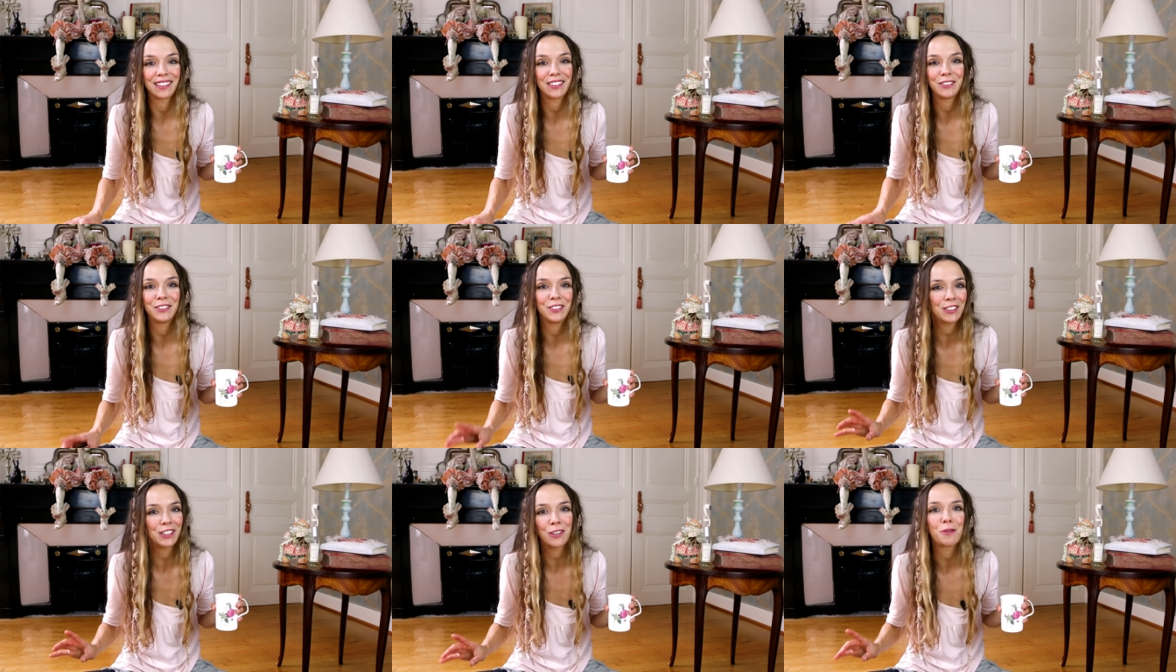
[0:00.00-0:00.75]
you, you
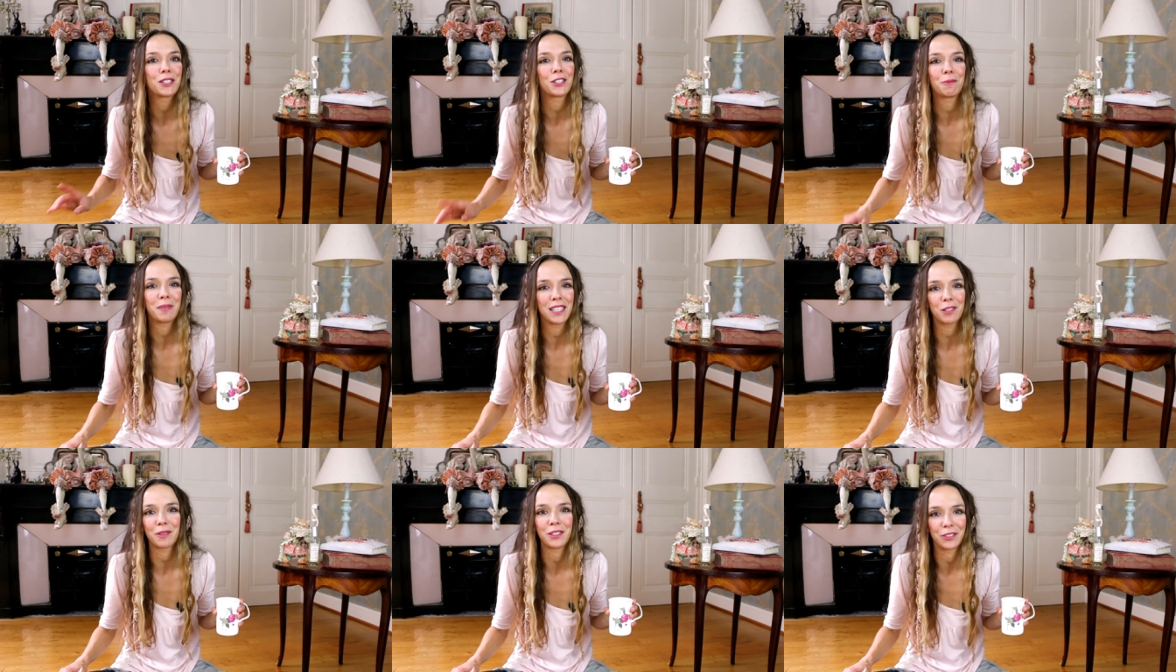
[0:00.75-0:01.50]
don't know what you
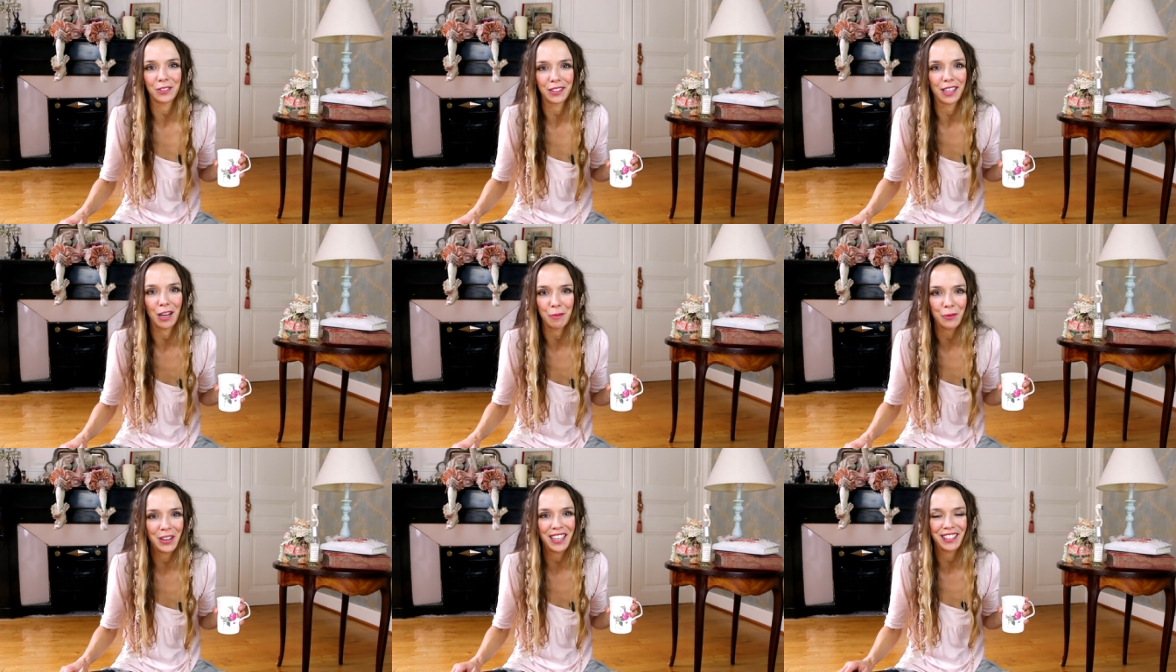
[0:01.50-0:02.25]
miss when you don't
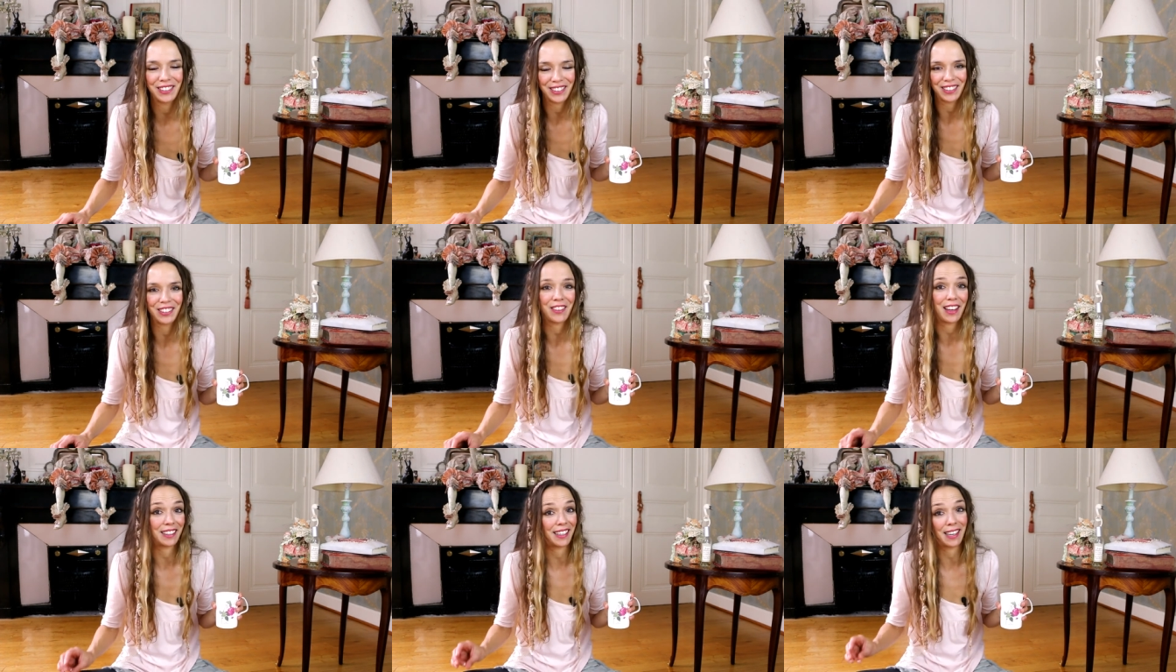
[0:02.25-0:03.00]
come, really you don't know
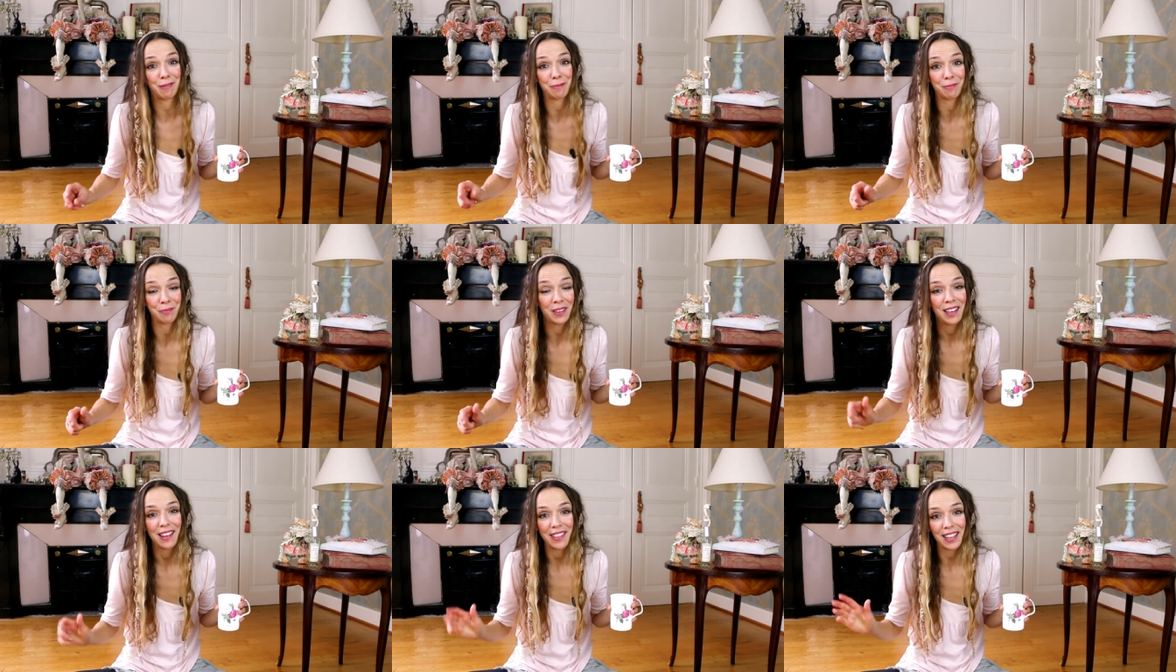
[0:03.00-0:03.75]
that. And I'm,
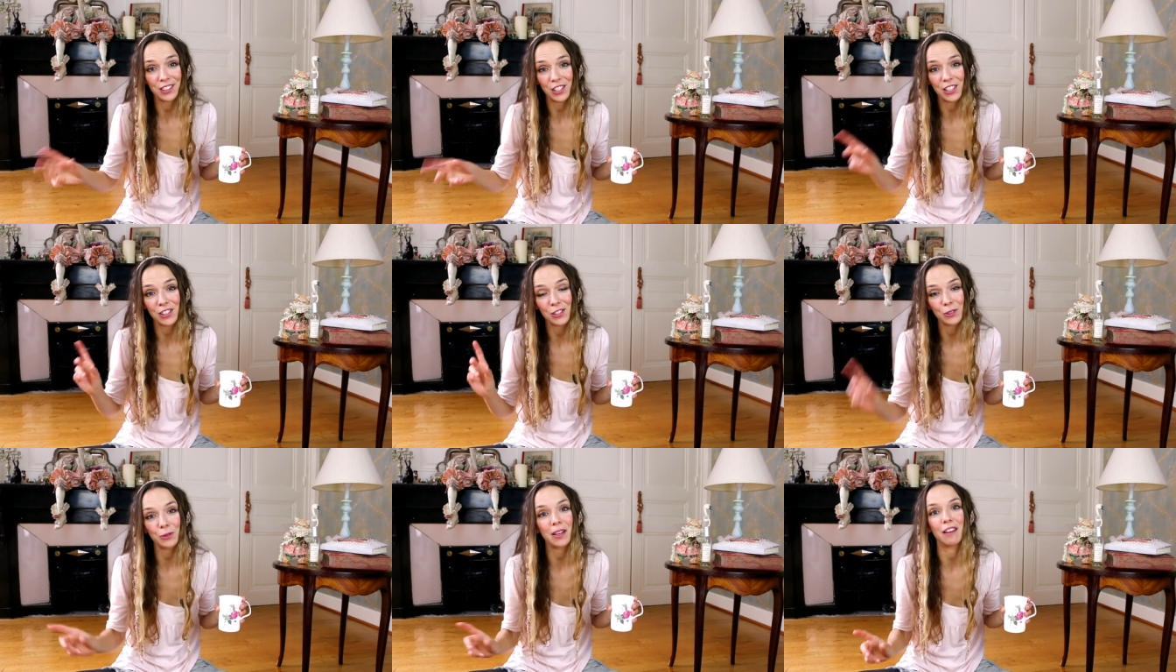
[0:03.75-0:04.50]
that's
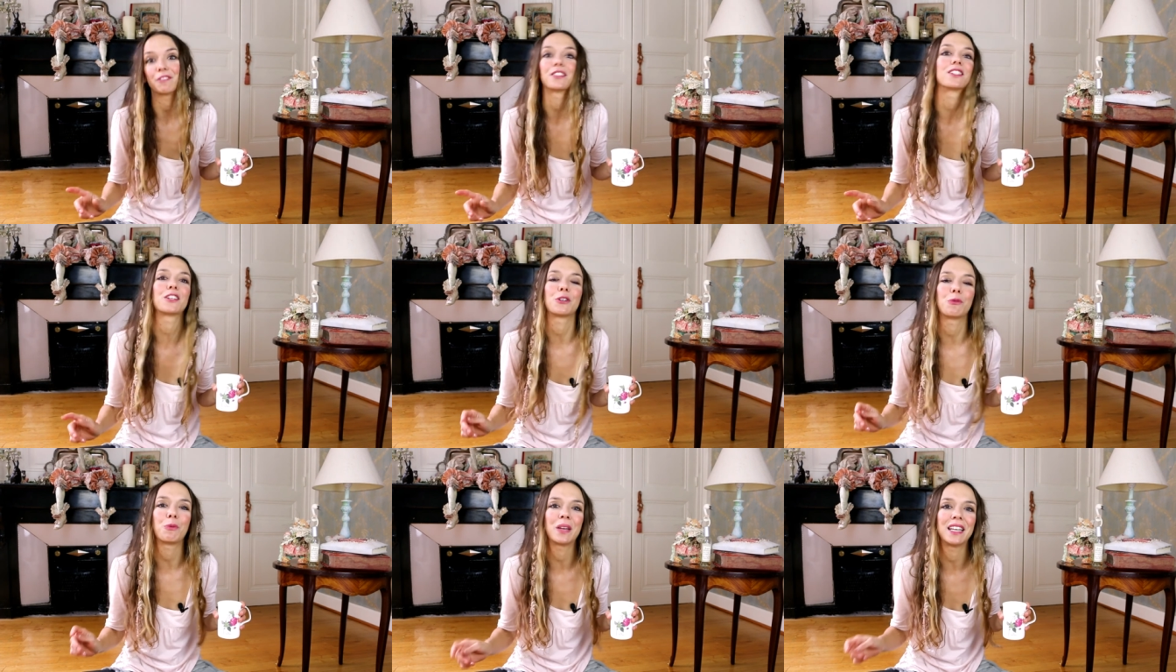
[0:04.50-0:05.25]
just two left, so
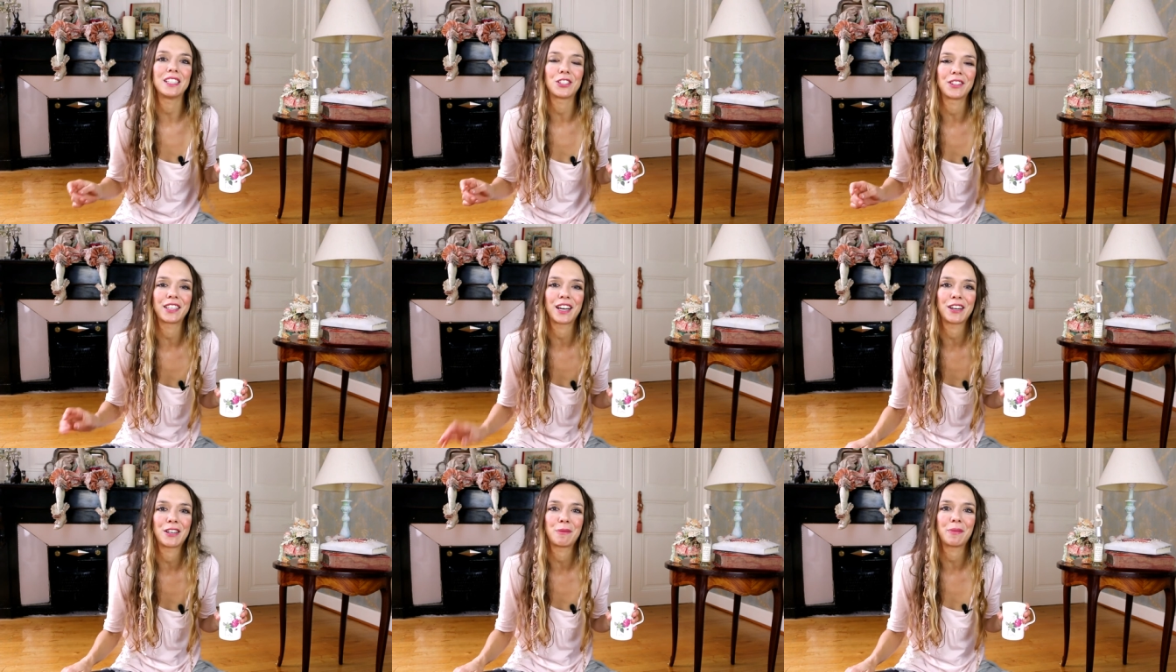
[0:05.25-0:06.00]
you really should
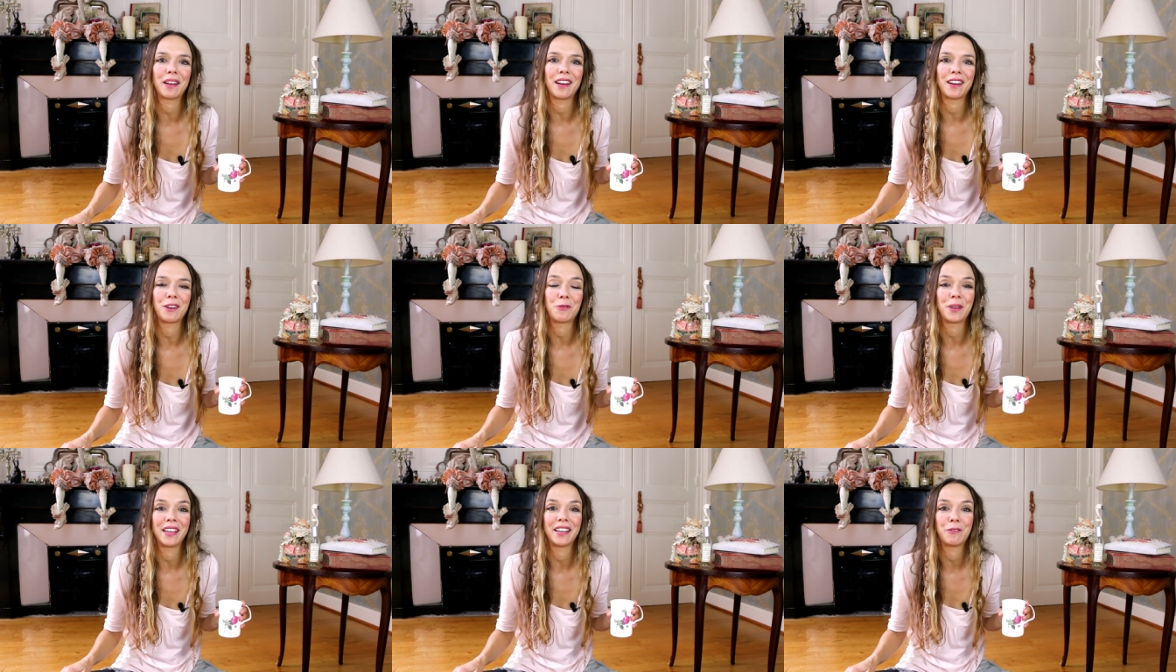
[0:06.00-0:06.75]
come. Uh,
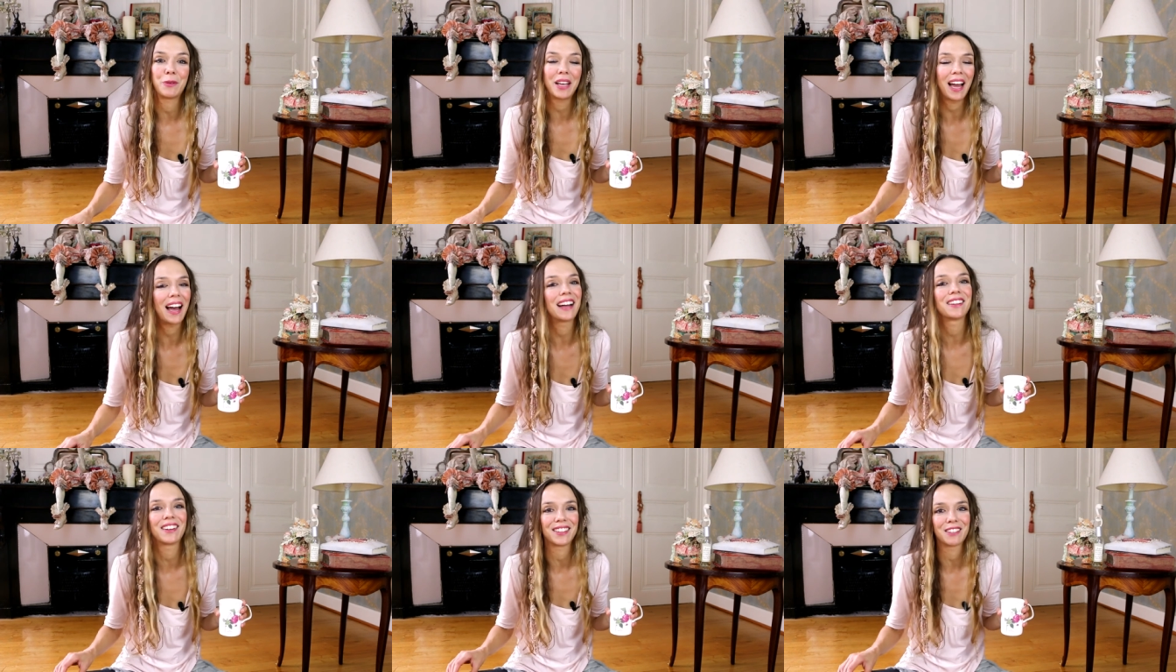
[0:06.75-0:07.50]
we, we
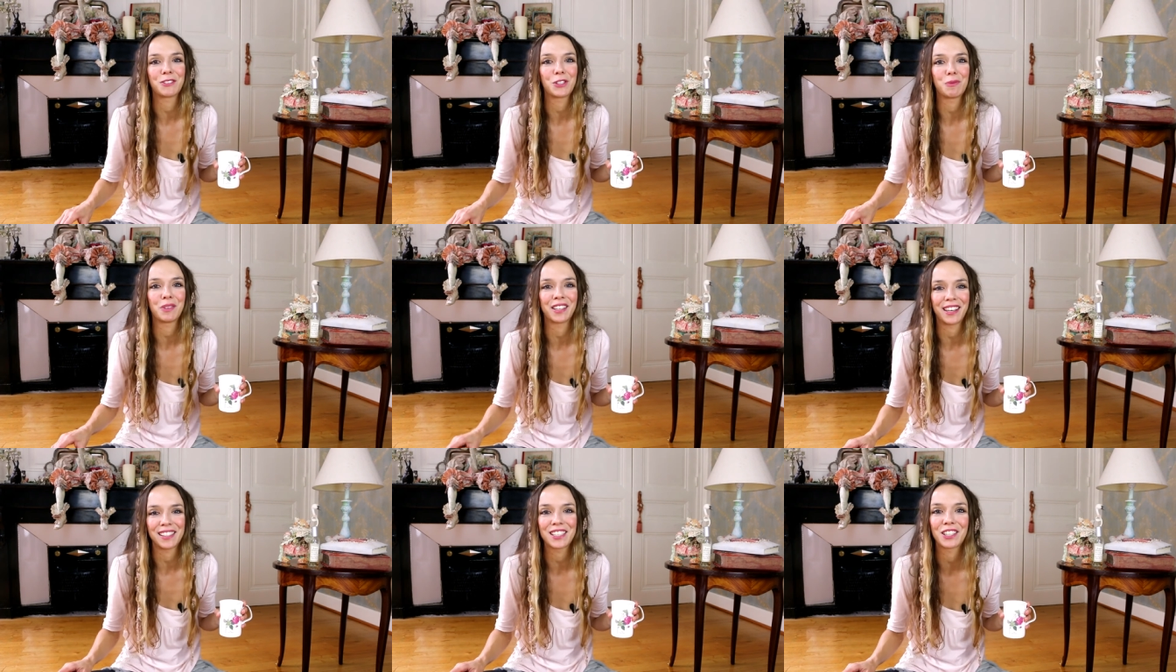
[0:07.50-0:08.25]
had a lot of super
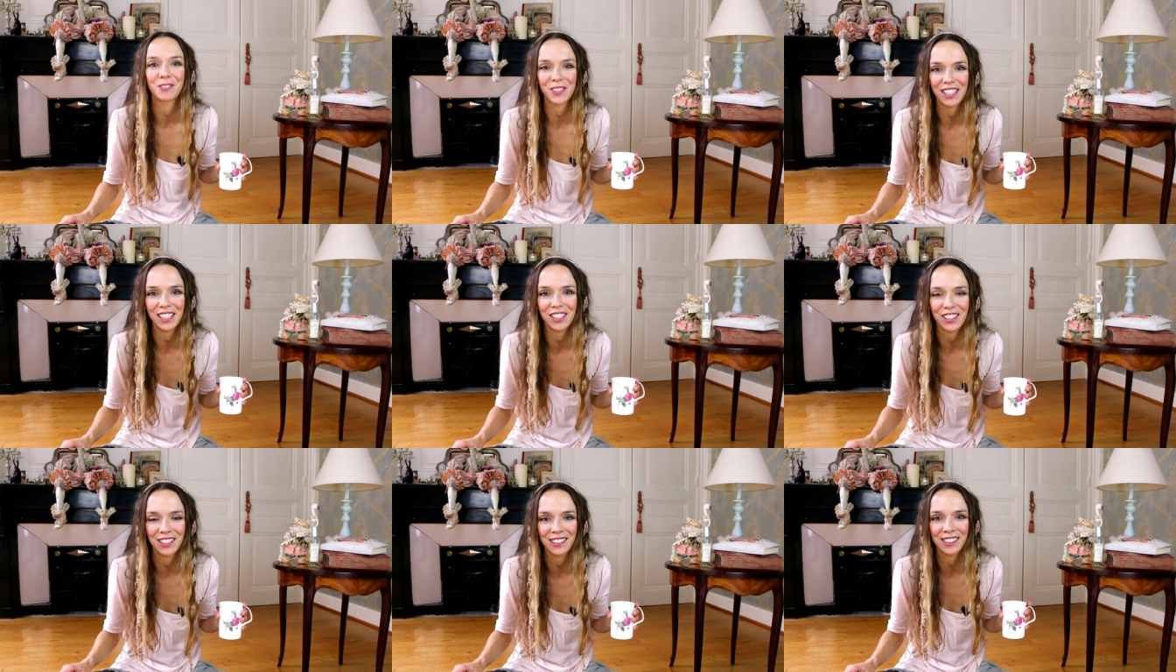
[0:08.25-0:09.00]
nice
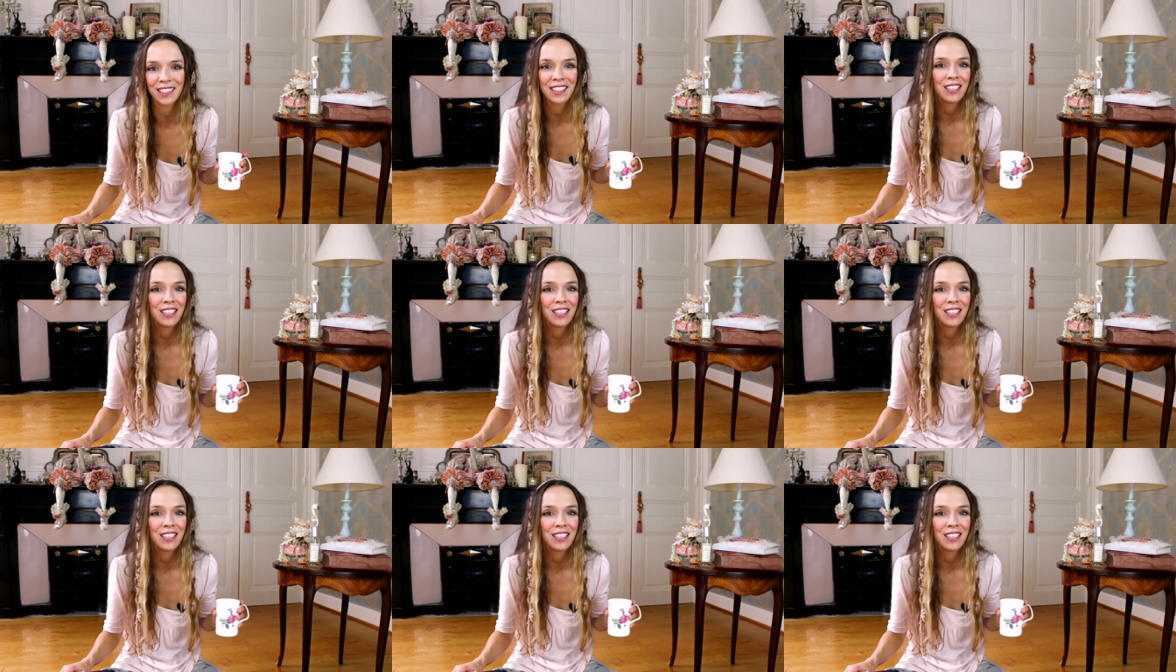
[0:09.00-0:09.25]
conversation.